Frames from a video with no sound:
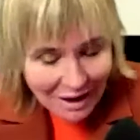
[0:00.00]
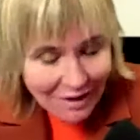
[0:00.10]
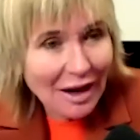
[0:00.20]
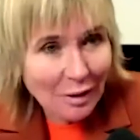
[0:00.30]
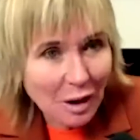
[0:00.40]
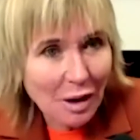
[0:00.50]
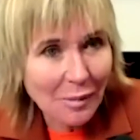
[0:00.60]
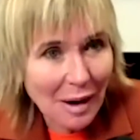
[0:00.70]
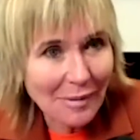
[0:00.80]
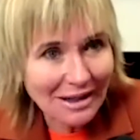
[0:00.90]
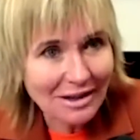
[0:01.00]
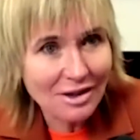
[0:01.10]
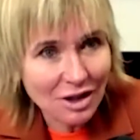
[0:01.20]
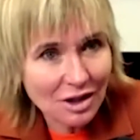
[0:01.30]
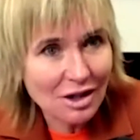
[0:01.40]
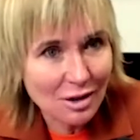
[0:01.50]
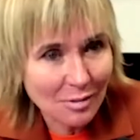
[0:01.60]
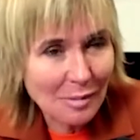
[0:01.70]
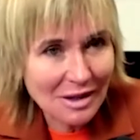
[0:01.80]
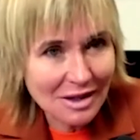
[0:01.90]
then went about making decisions in my
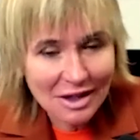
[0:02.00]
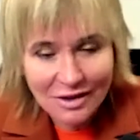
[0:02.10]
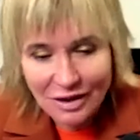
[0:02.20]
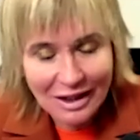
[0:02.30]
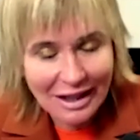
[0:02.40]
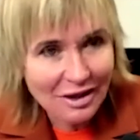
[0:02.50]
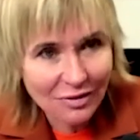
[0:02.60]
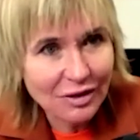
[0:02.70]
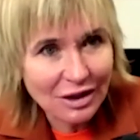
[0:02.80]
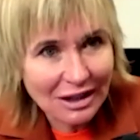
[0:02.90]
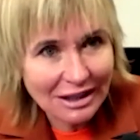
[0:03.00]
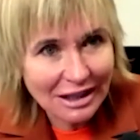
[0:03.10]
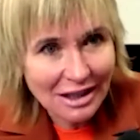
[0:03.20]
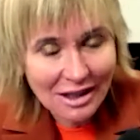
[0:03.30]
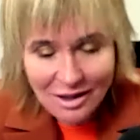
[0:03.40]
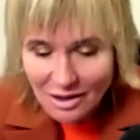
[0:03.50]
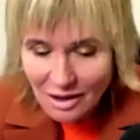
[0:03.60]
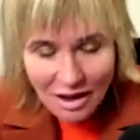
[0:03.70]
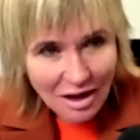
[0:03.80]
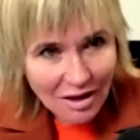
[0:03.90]
business for the next 15 years
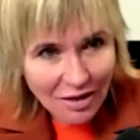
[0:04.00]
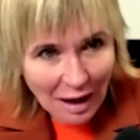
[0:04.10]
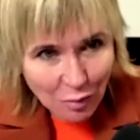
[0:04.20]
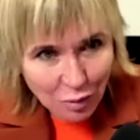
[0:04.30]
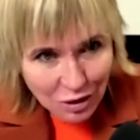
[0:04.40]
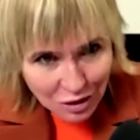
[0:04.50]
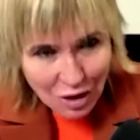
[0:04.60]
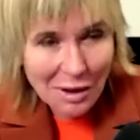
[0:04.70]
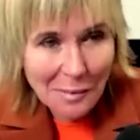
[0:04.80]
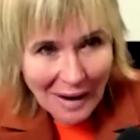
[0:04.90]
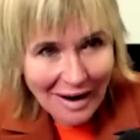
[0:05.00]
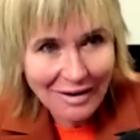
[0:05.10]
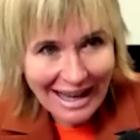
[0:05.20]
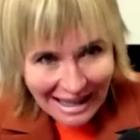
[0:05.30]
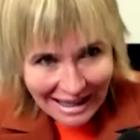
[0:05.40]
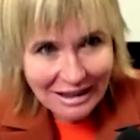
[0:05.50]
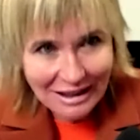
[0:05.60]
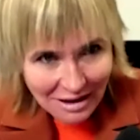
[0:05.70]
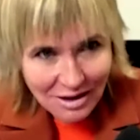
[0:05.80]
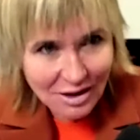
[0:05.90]
that was not about any
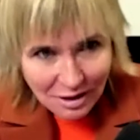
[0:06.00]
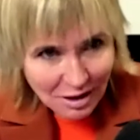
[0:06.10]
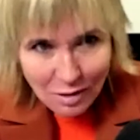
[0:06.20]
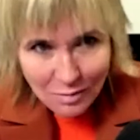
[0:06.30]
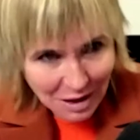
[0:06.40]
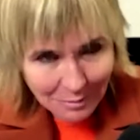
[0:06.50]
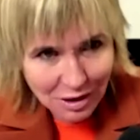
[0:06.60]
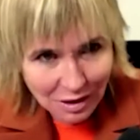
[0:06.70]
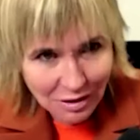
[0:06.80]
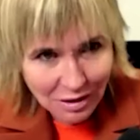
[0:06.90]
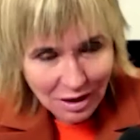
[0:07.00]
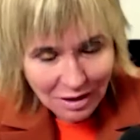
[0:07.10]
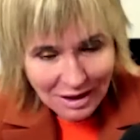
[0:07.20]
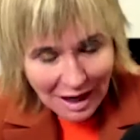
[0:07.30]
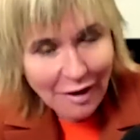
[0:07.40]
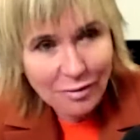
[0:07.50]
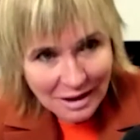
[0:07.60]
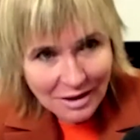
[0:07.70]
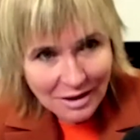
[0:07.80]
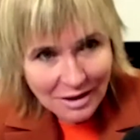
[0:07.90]
narcissistic conception to have me
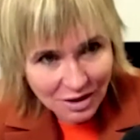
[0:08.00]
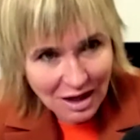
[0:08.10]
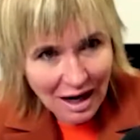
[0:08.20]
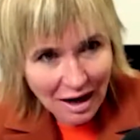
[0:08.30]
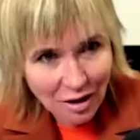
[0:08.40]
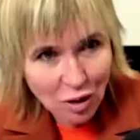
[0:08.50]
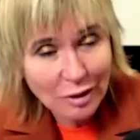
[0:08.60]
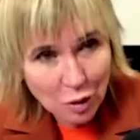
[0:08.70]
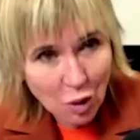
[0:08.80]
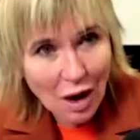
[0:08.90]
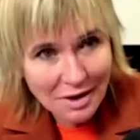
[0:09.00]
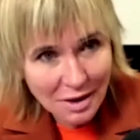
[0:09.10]
as the star or required to